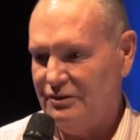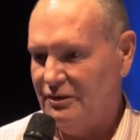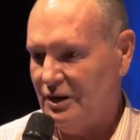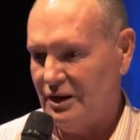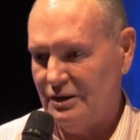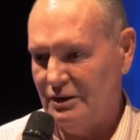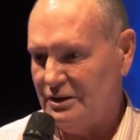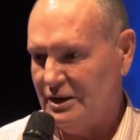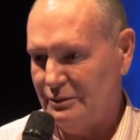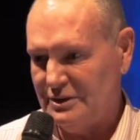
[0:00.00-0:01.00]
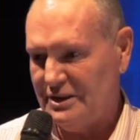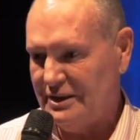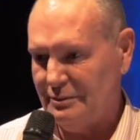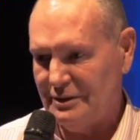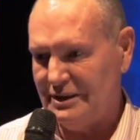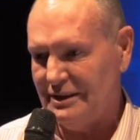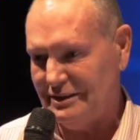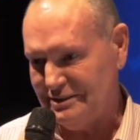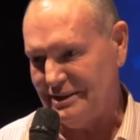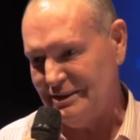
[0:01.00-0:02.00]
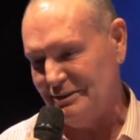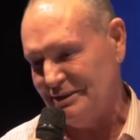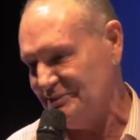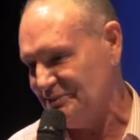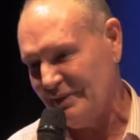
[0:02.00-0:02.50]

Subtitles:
fucking ugly was he? But I'll tell you what.